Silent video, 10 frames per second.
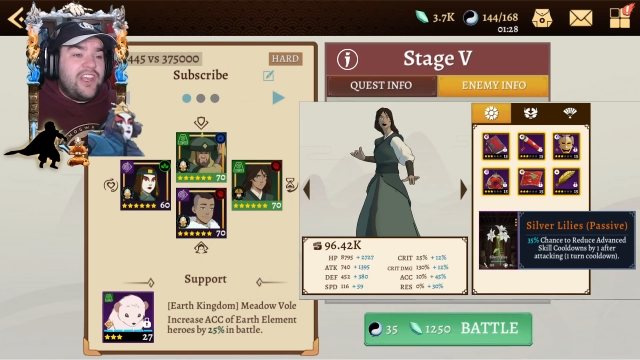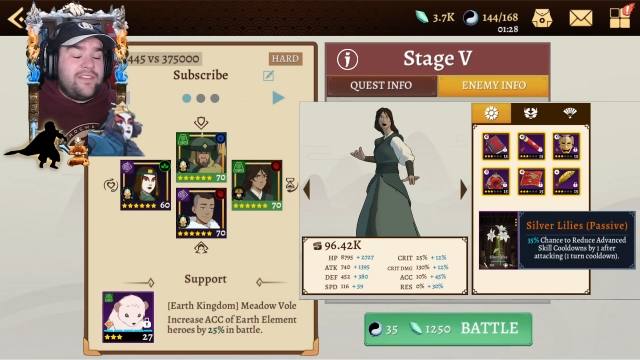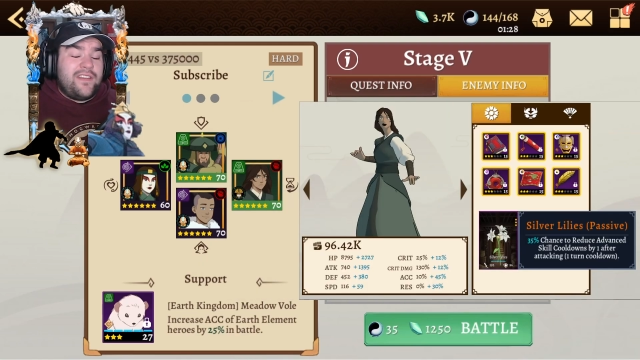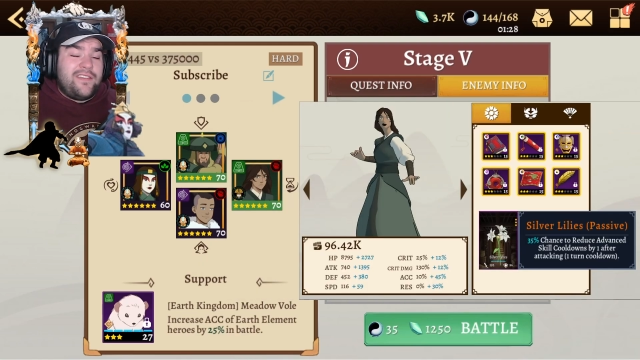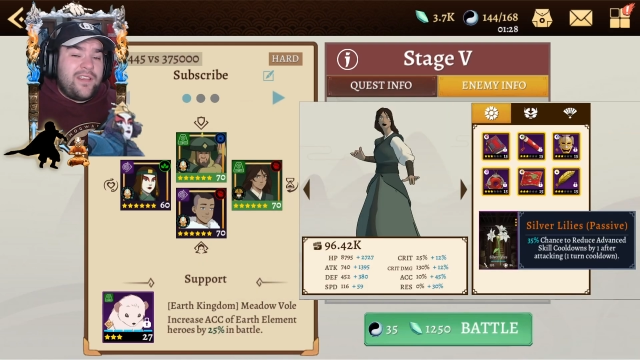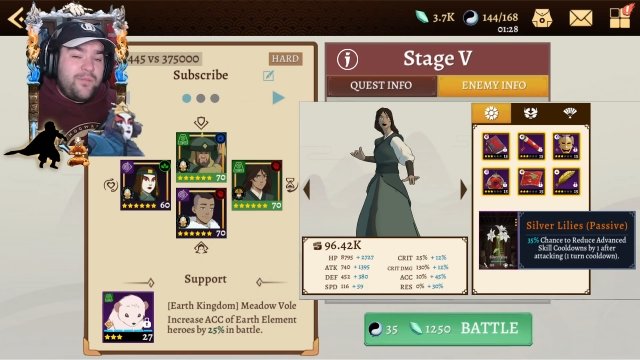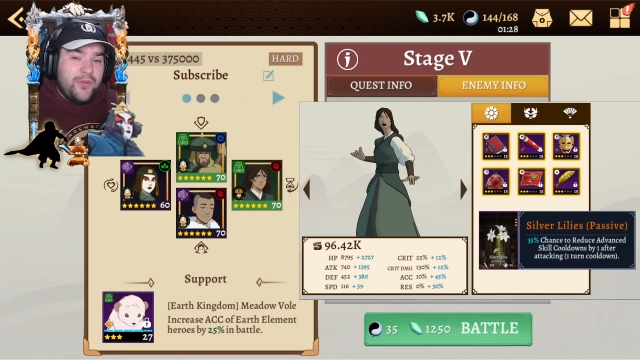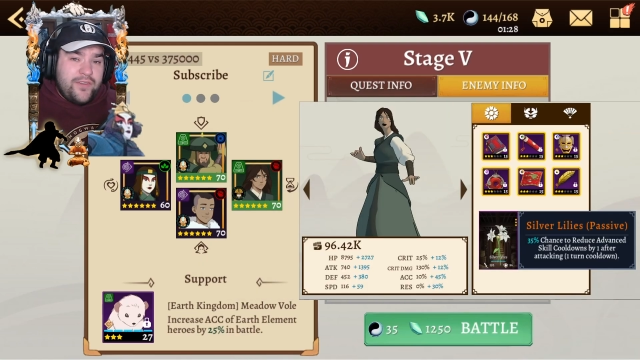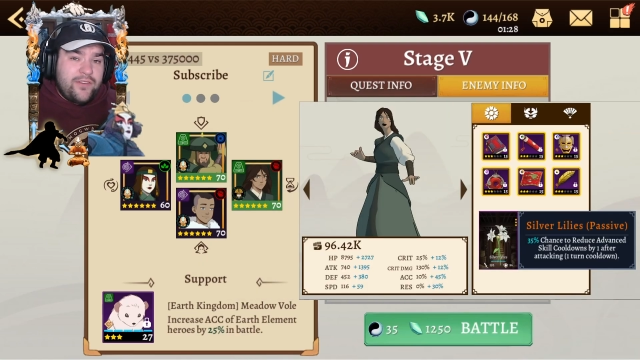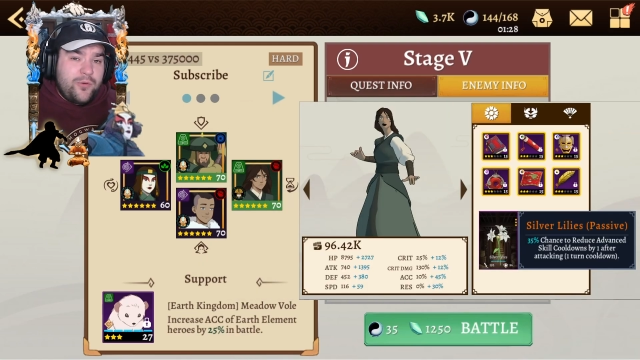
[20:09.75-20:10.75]
As you can see,
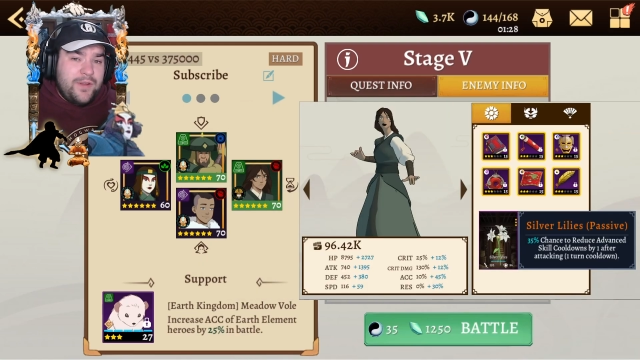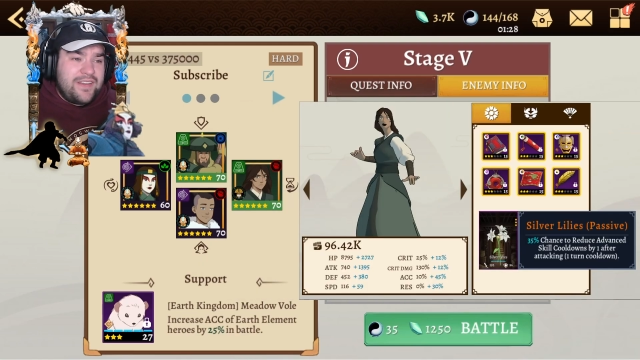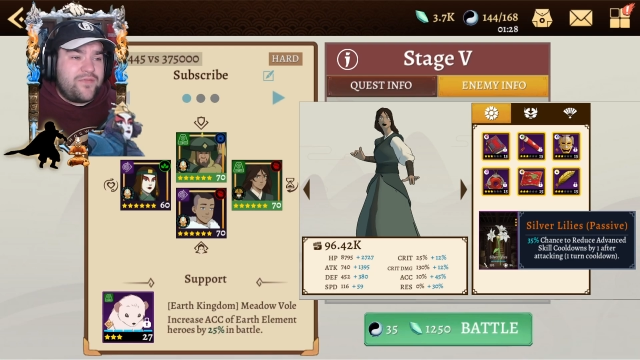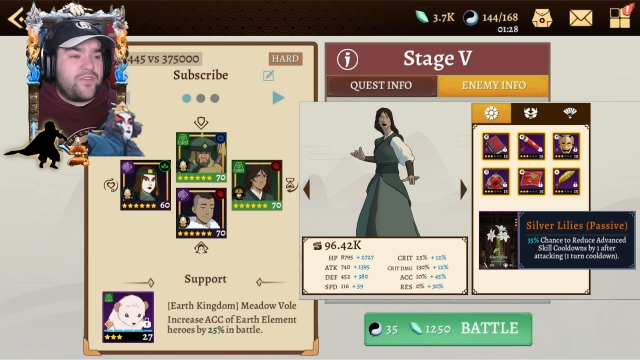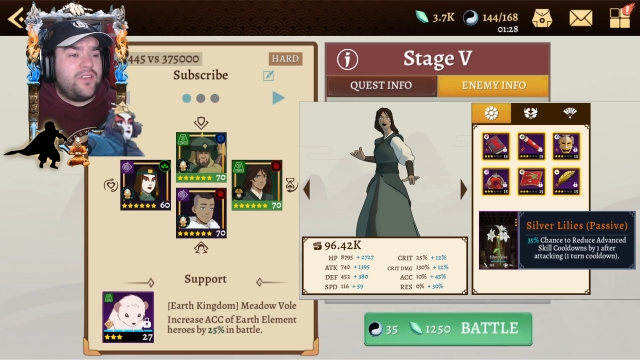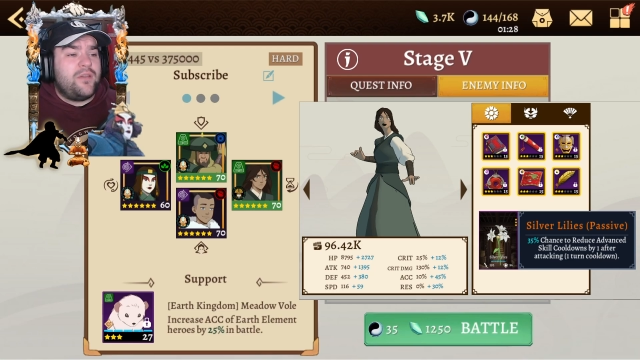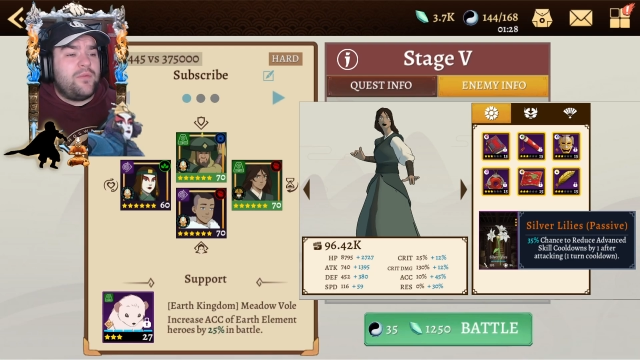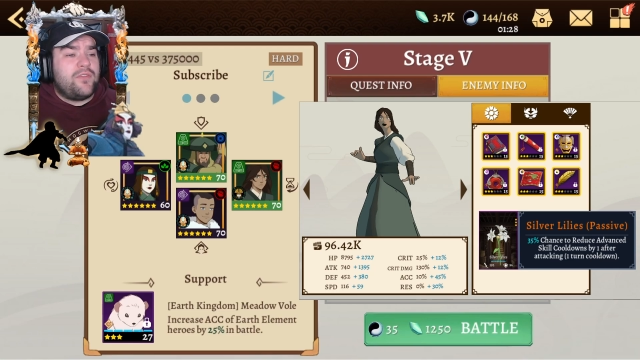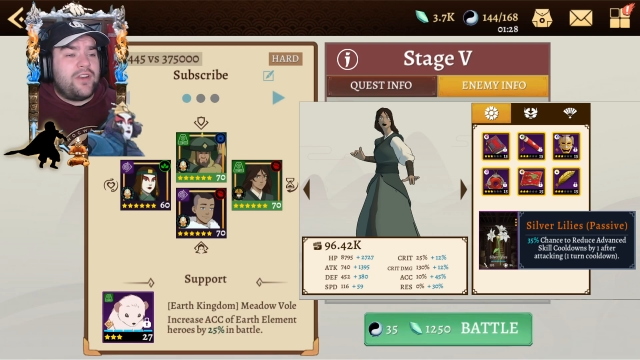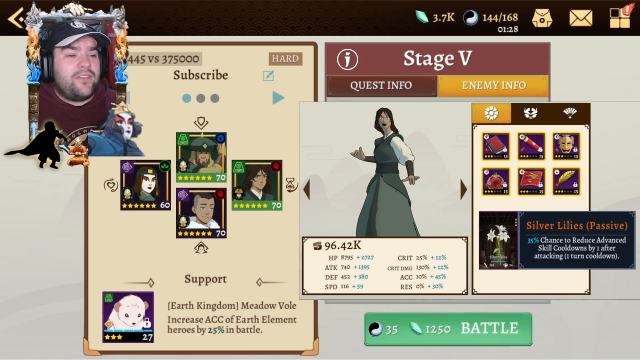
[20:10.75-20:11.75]
built a little bit differently.
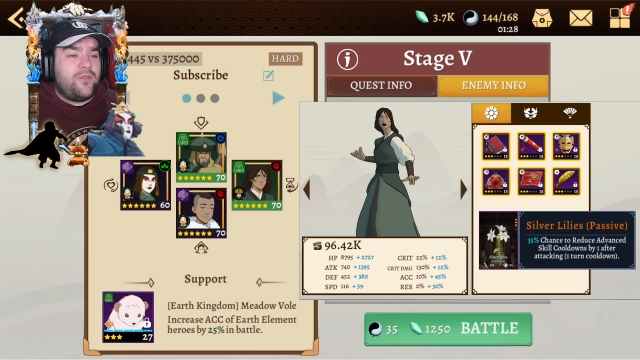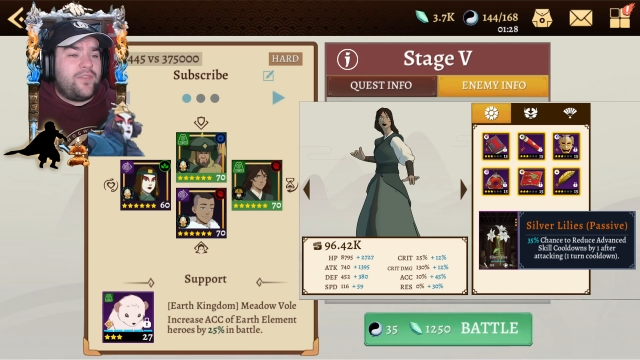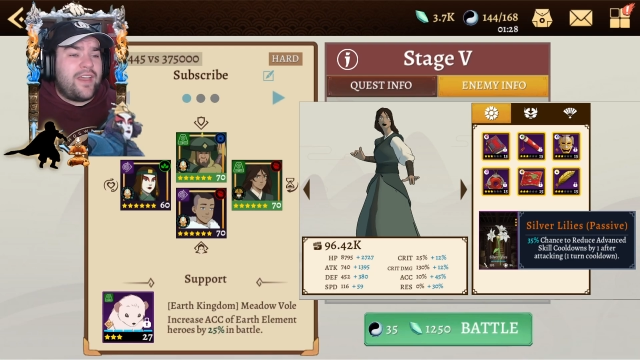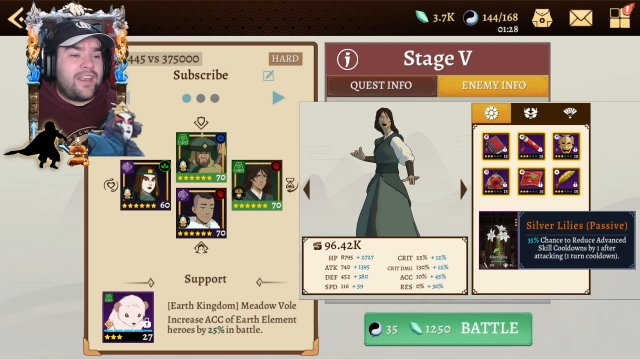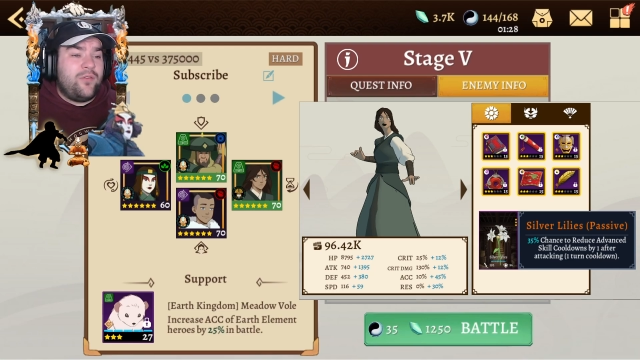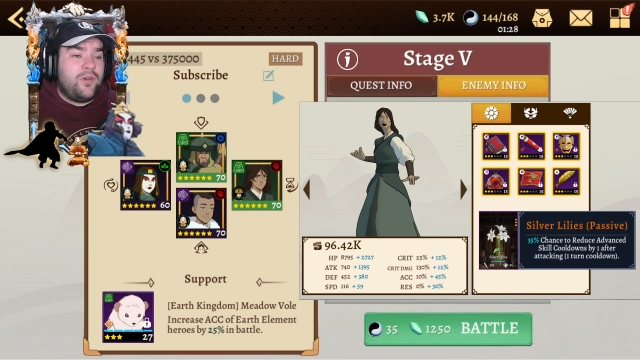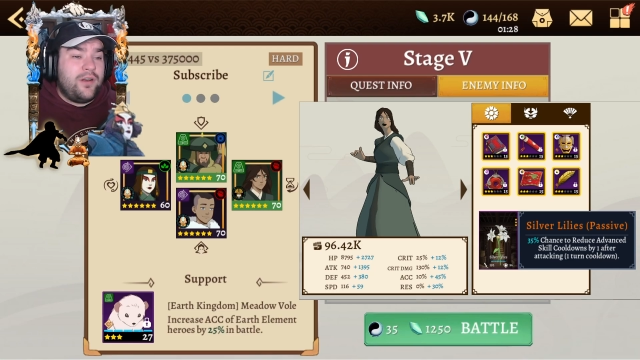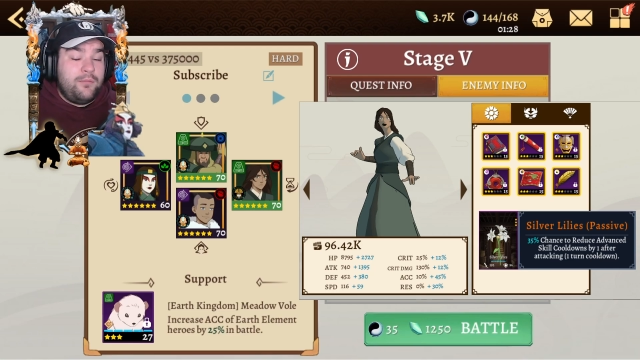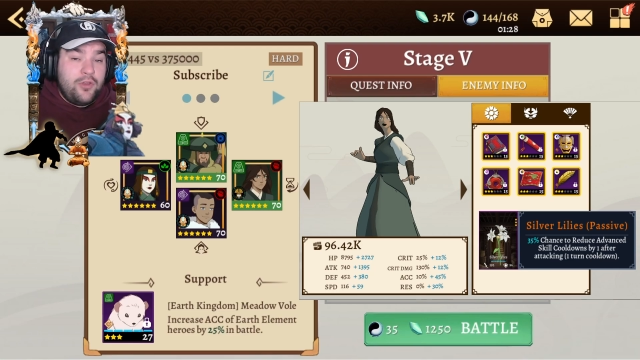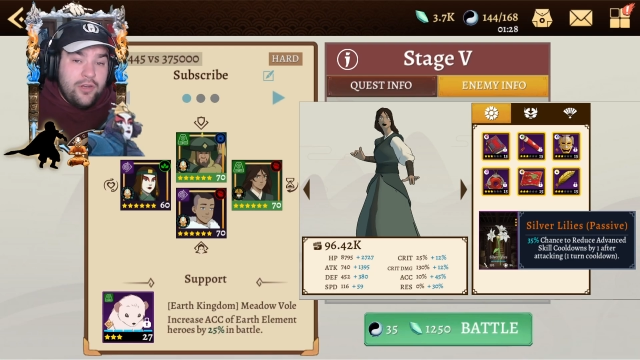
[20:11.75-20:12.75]
We've got a 2 attack and 1
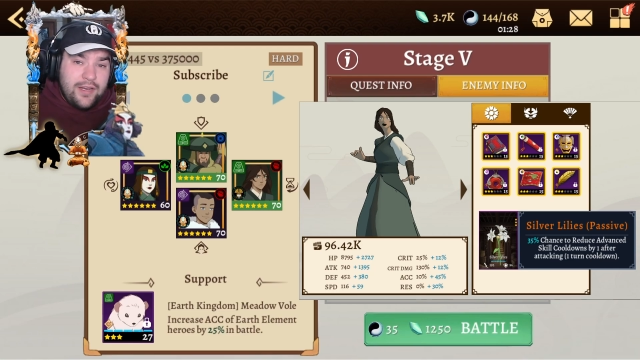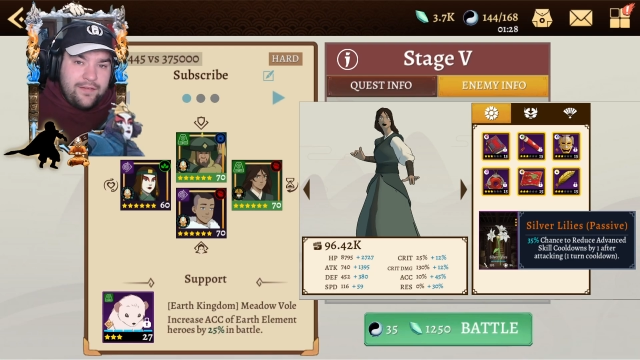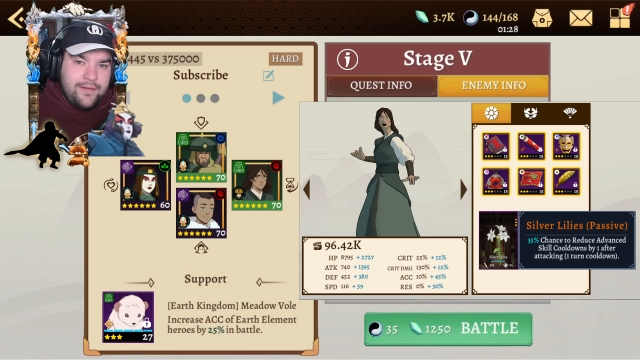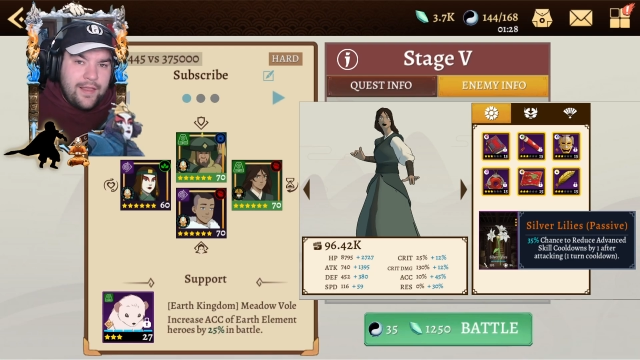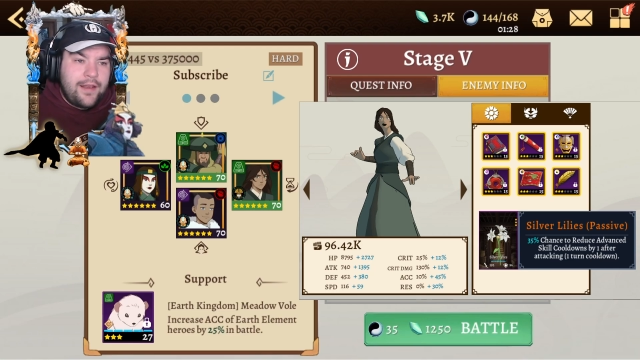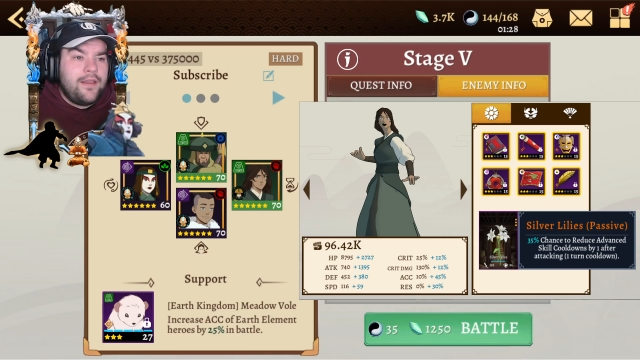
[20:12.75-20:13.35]
immunity set.